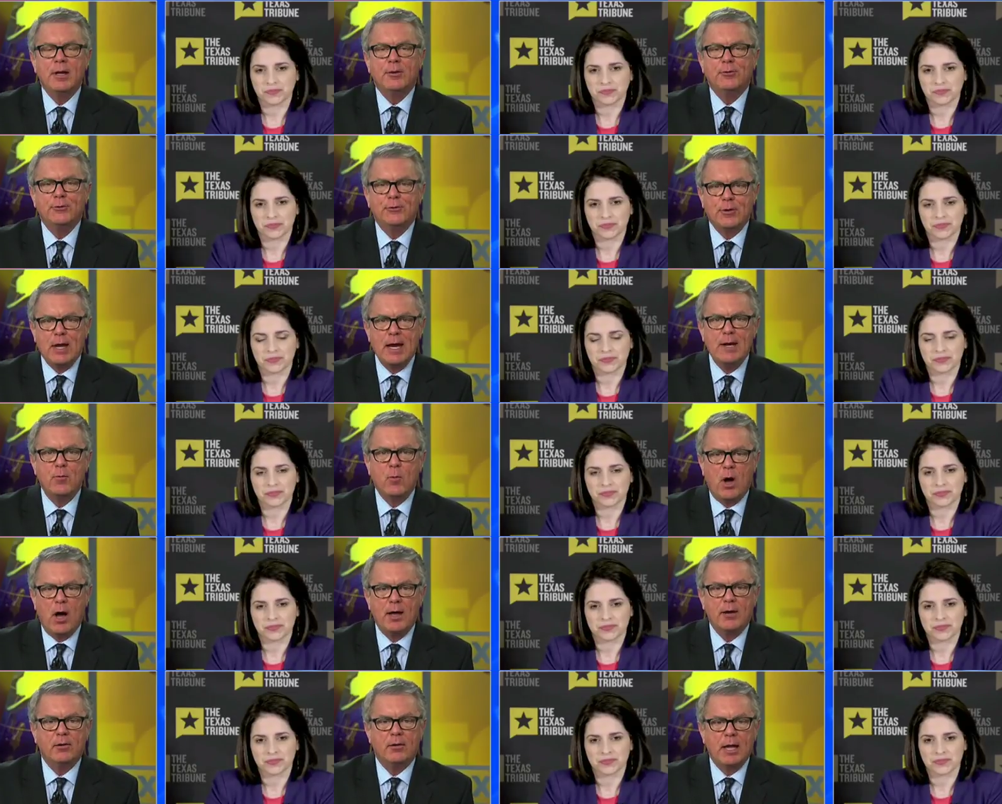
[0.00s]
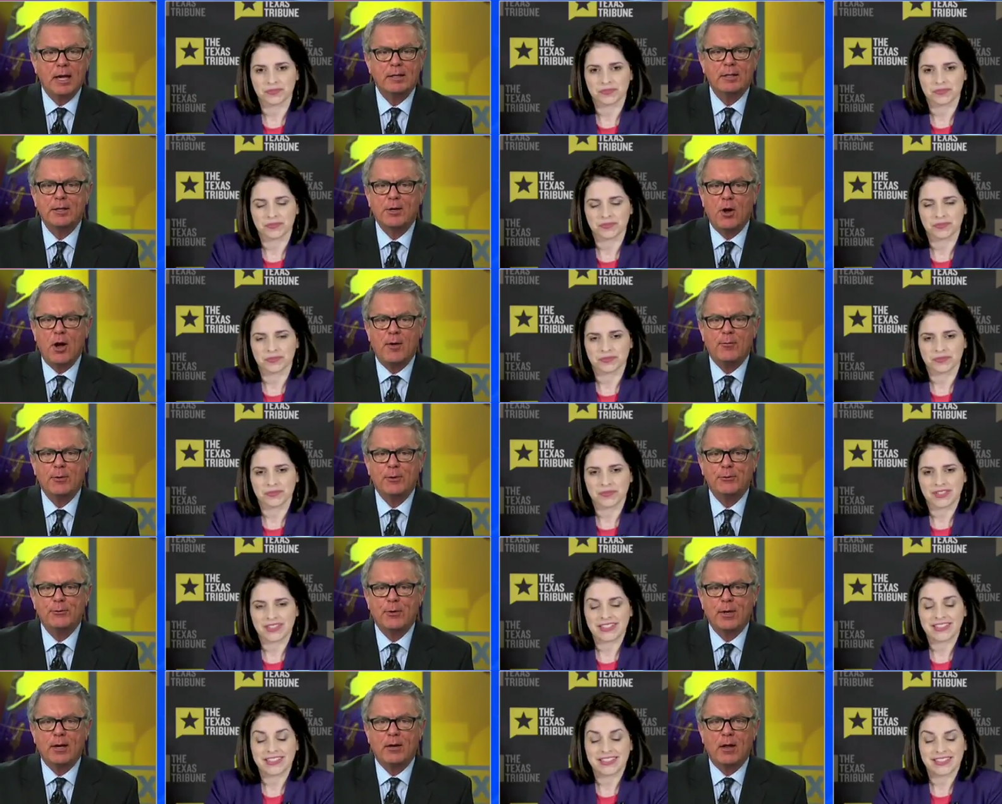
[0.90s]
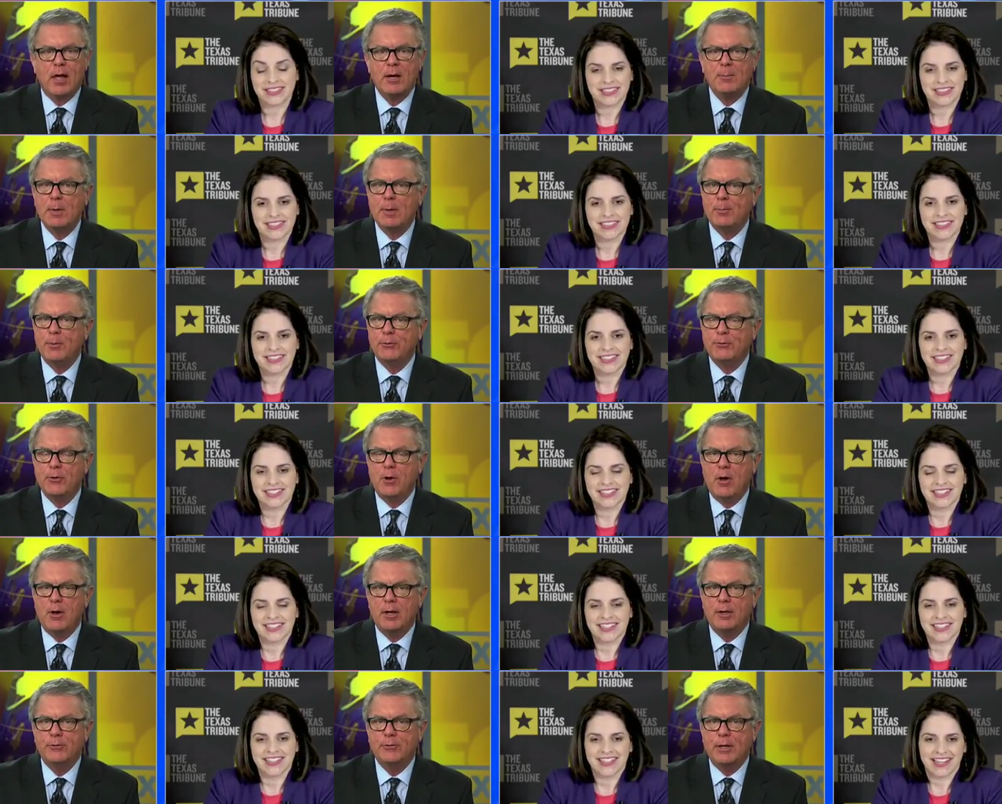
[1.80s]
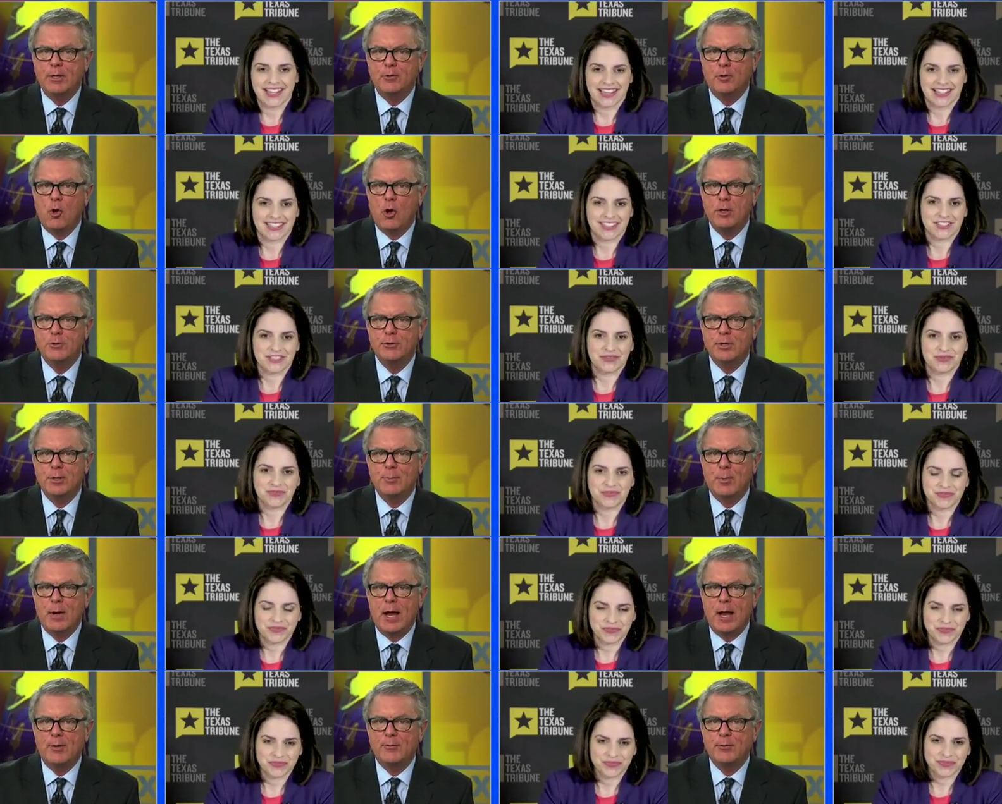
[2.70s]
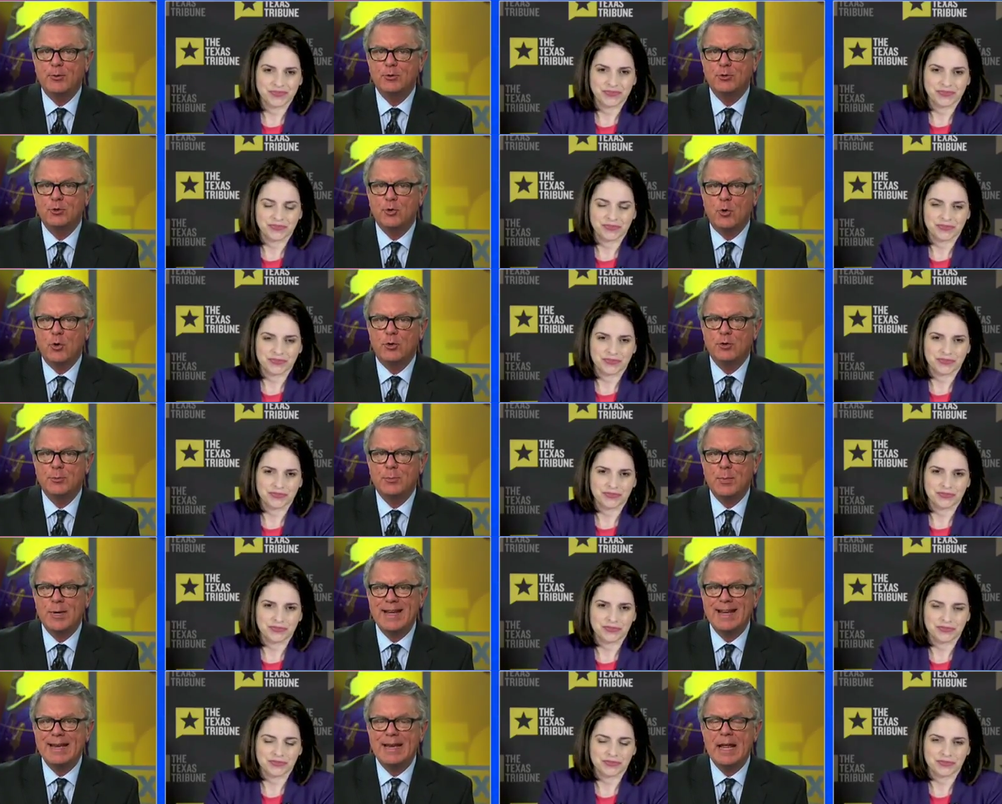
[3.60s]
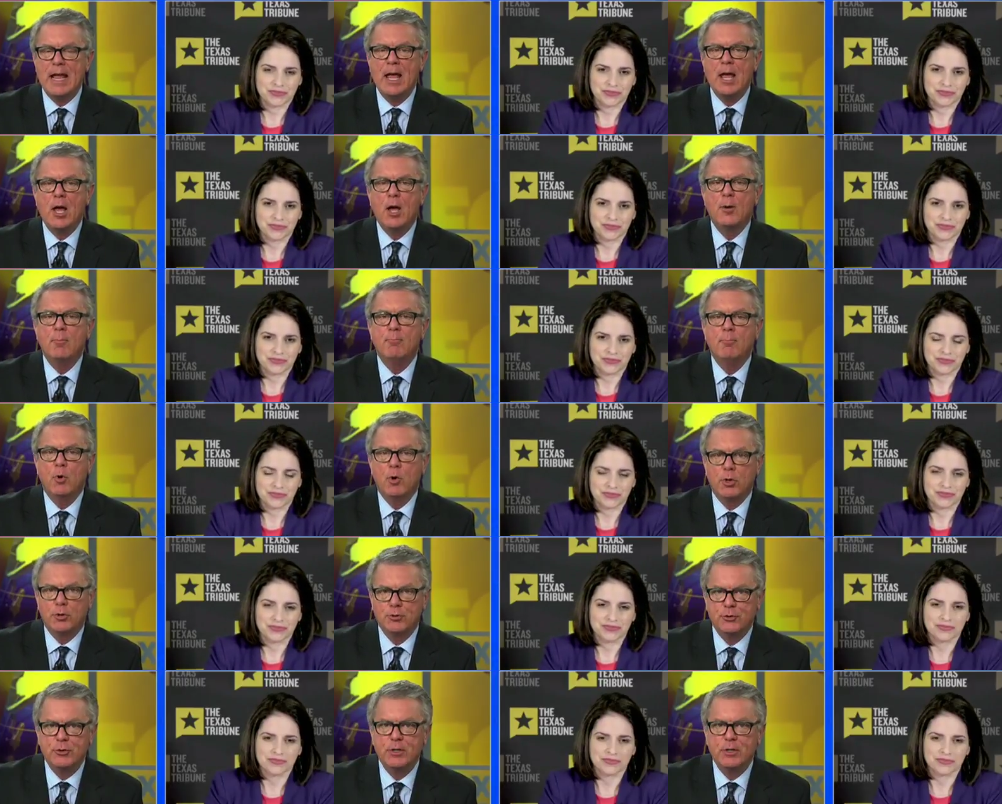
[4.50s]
Speaker 1: statewide elected office that a lot of people saw as a launching pad for George P. Bush,